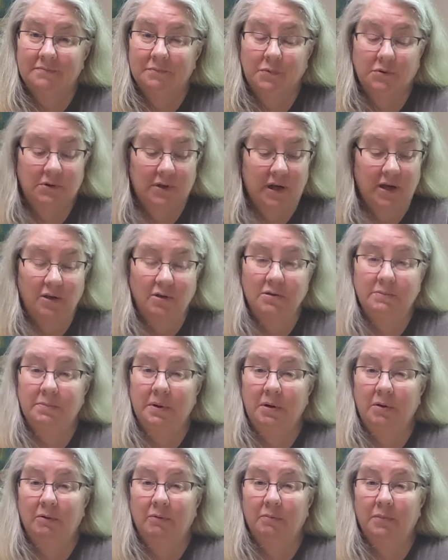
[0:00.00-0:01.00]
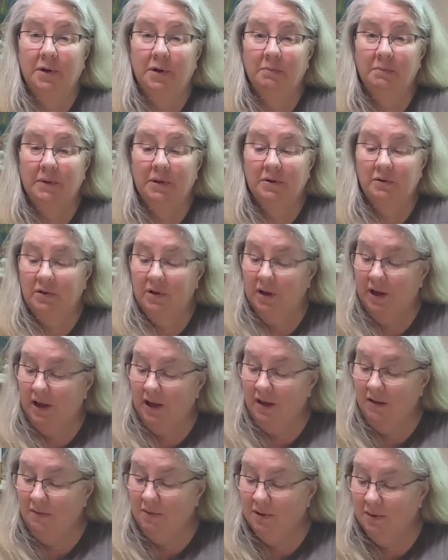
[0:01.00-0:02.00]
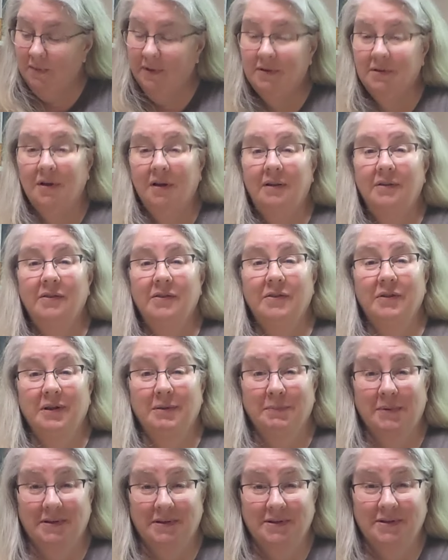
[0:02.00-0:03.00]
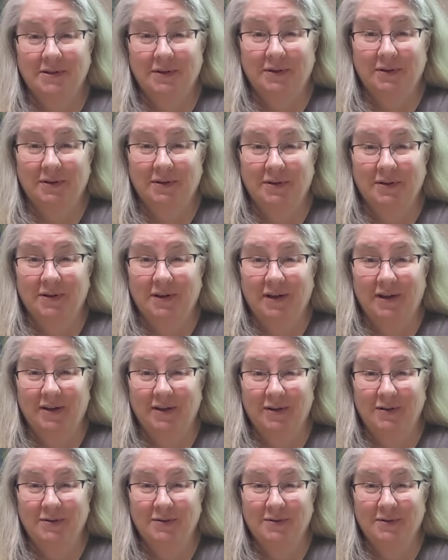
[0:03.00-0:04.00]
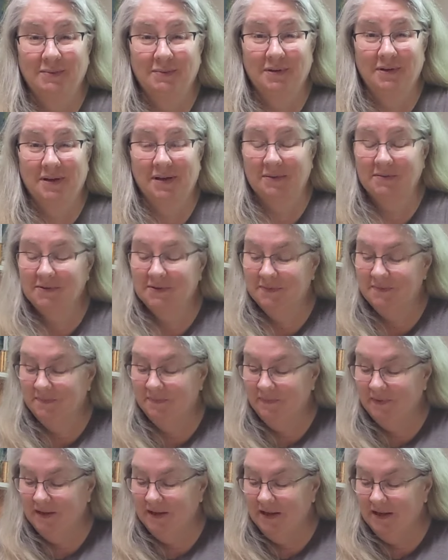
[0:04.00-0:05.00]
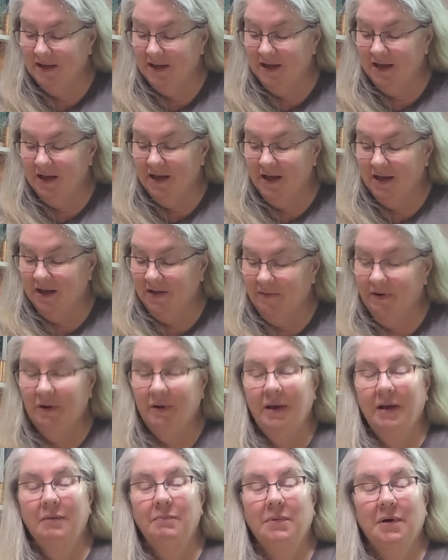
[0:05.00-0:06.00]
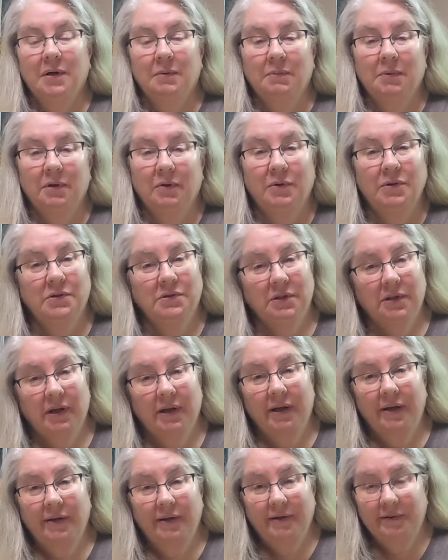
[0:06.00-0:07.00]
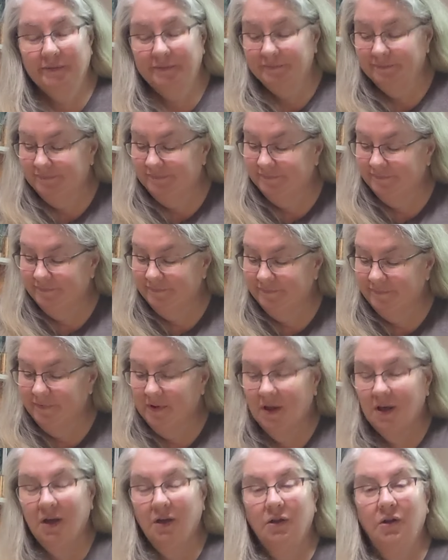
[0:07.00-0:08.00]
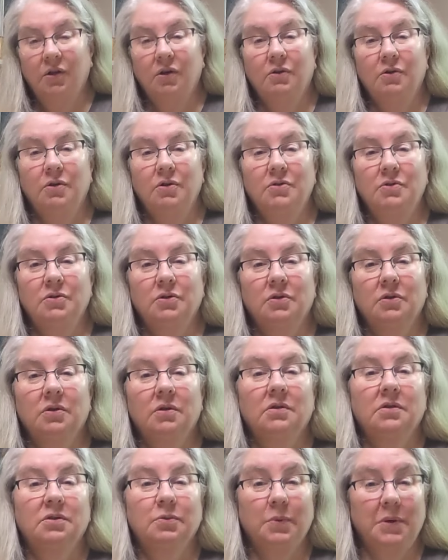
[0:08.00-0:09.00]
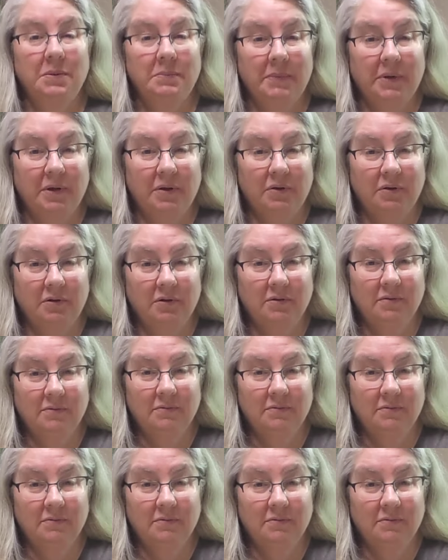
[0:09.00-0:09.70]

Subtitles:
which I use both, buttermilk and one other thing I'm about to show you that I use sometimes. Now, I don't have buttermilk, which today I didn't. You can use your sweet milk